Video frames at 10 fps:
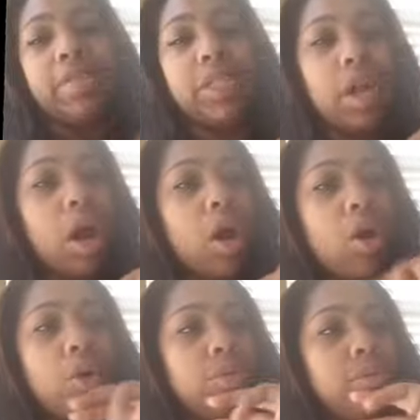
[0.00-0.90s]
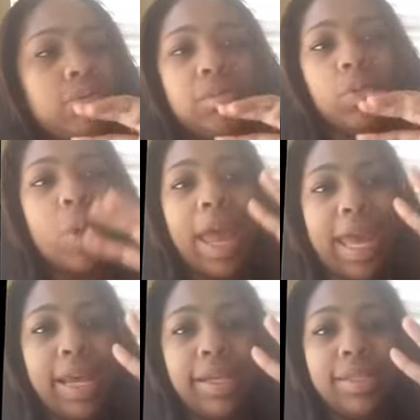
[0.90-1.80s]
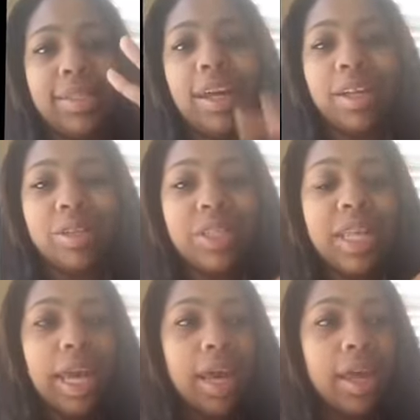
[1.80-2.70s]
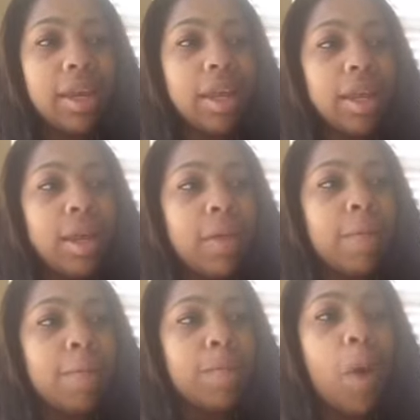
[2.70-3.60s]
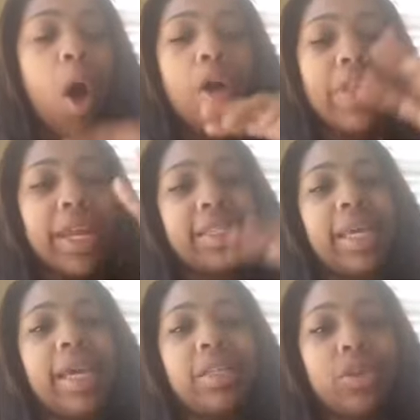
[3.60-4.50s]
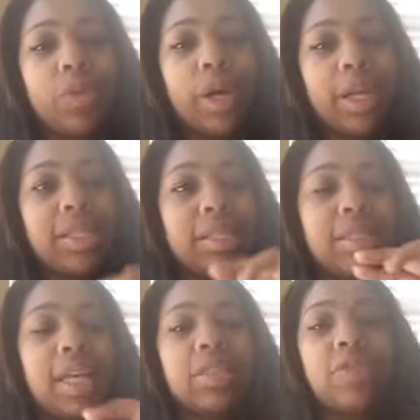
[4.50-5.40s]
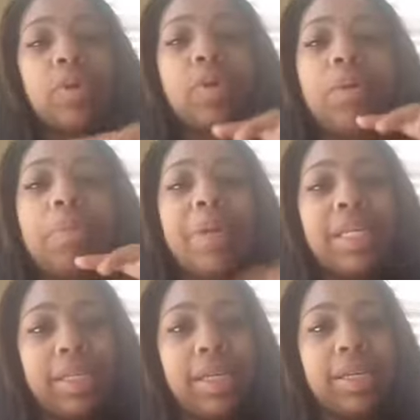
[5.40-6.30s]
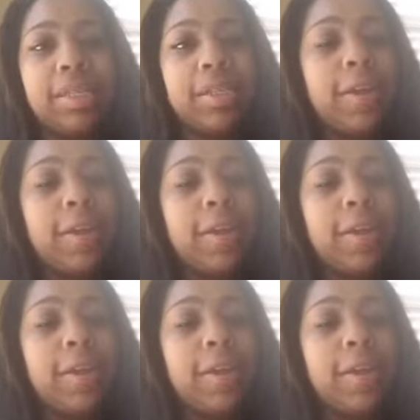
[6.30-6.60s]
and our own ways to understand all that it takes to run a successful business.